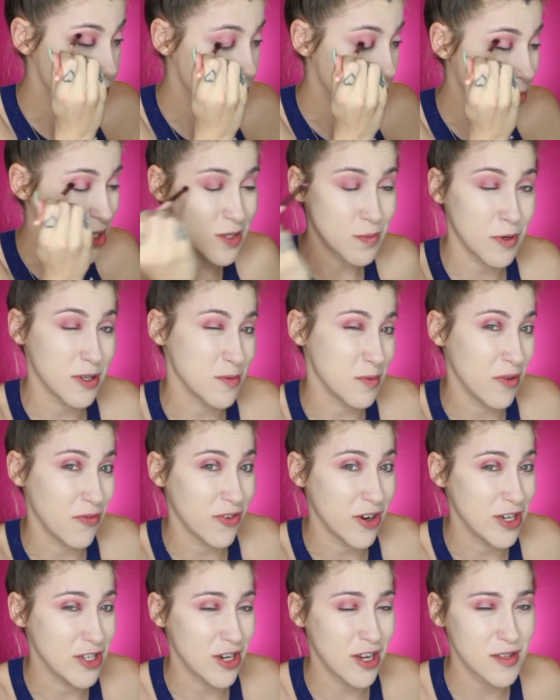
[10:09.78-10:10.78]
We're supposed to be
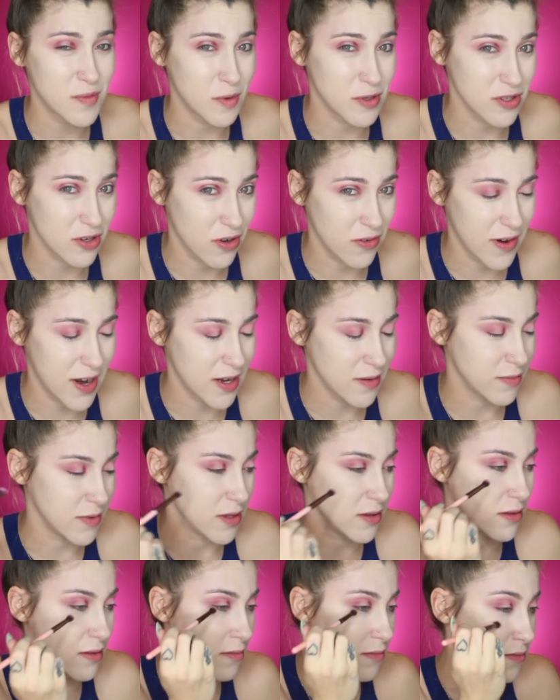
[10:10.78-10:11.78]
friends. Y'all supposed to correct
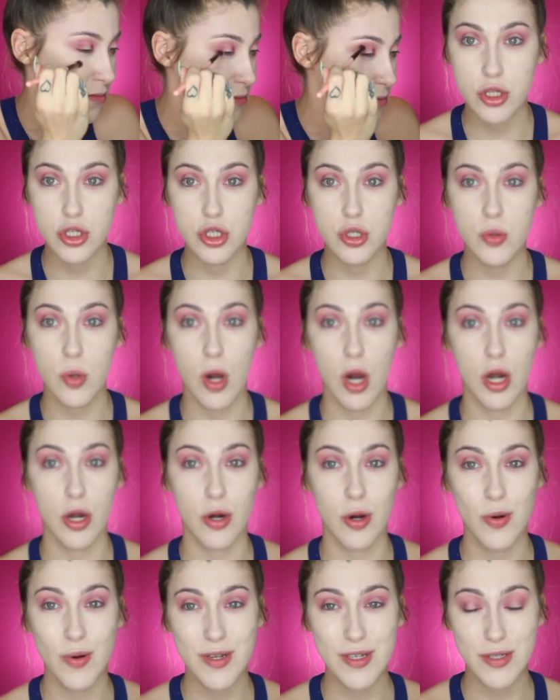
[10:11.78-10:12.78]
me. You are
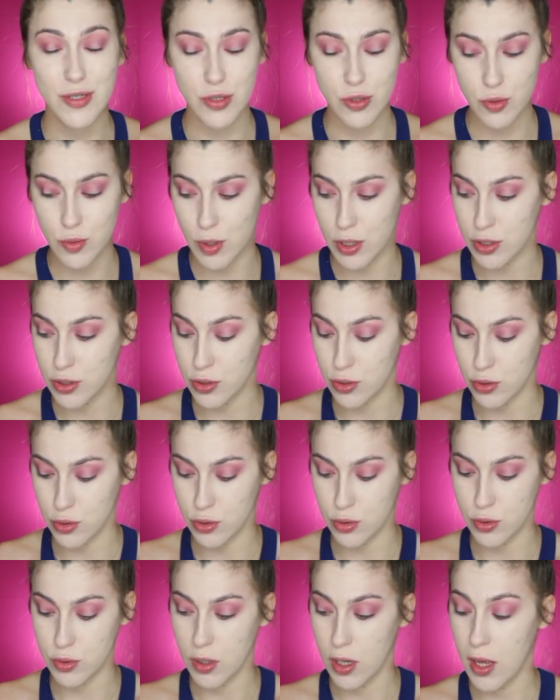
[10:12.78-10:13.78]
going to want
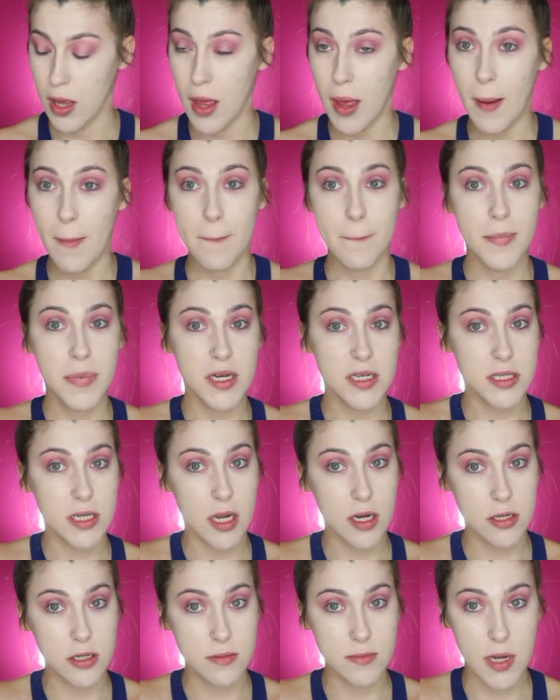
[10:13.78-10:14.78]
to put
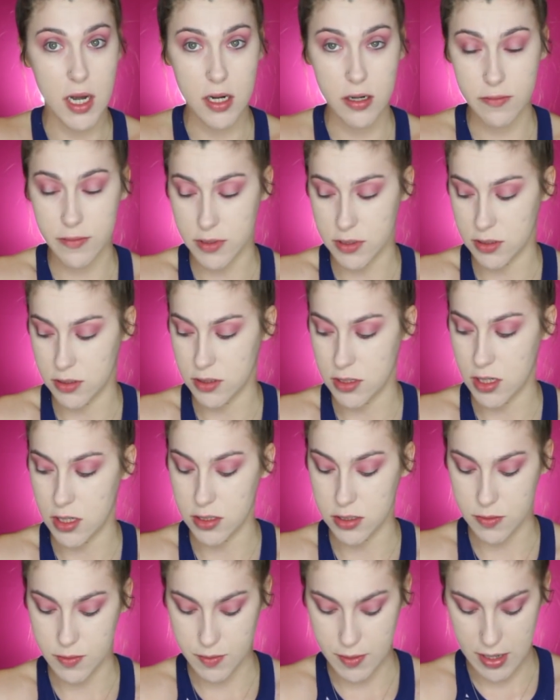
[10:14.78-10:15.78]
down your Modern
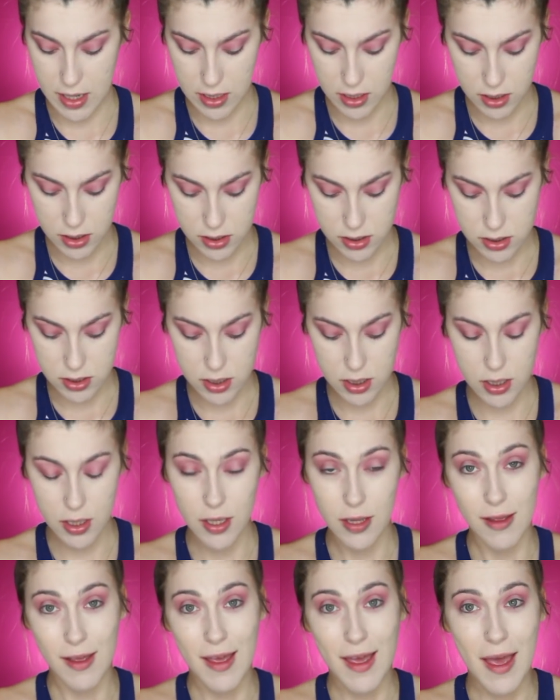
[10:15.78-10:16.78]
Renaissance palette
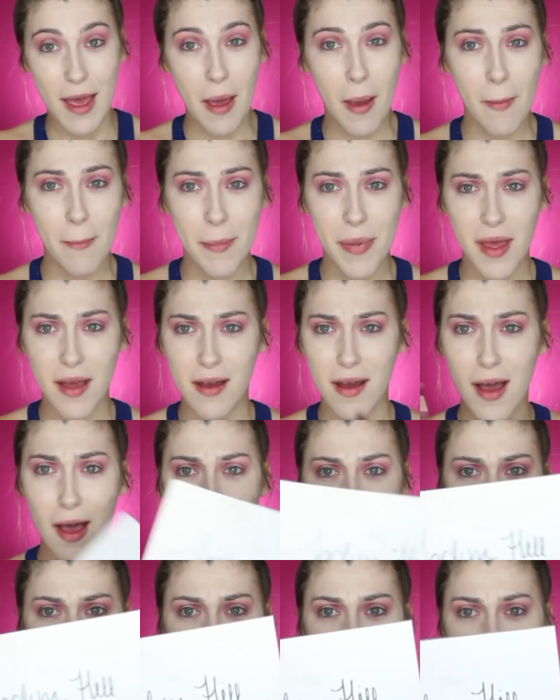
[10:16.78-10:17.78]
and pick
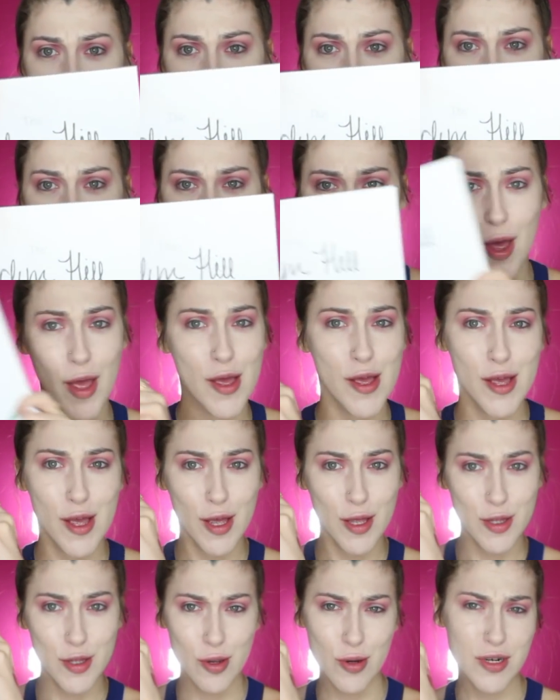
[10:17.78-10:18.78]
up
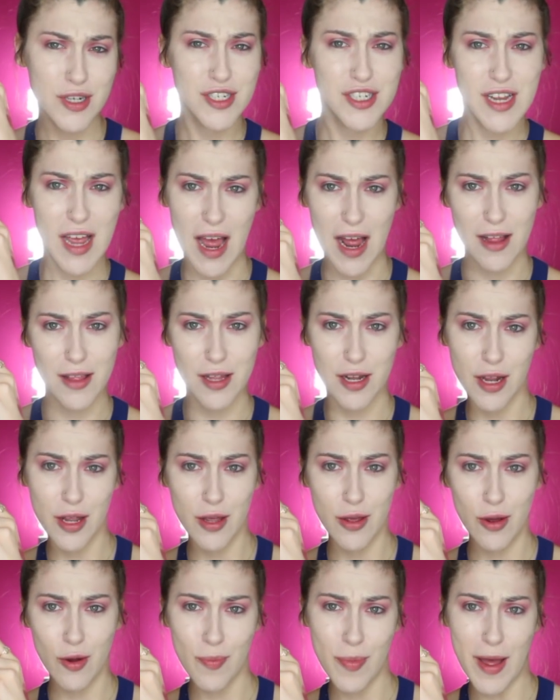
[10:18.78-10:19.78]
your Jaclyn
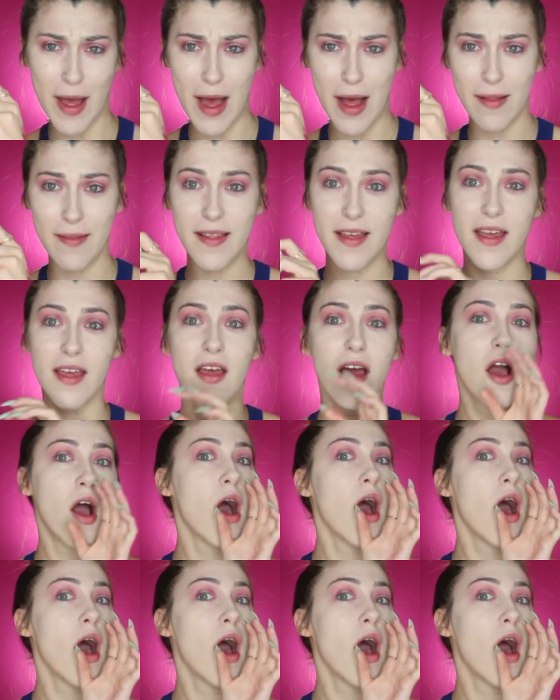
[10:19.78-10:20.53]
Hill palette.